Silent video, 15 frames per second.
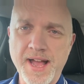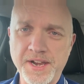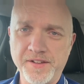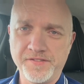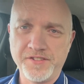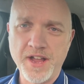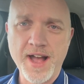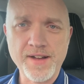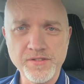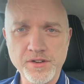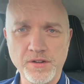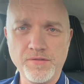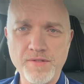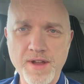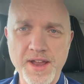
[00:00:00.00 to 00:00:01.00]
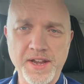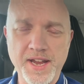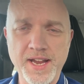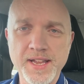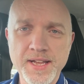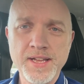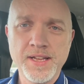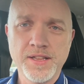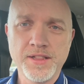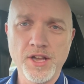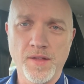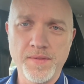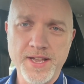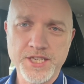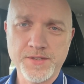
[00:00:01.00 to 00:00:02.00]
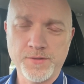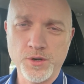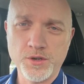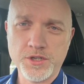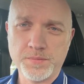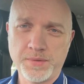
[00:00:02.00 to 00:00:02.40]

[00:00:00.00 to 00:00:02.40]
And if you haven't already done this folks,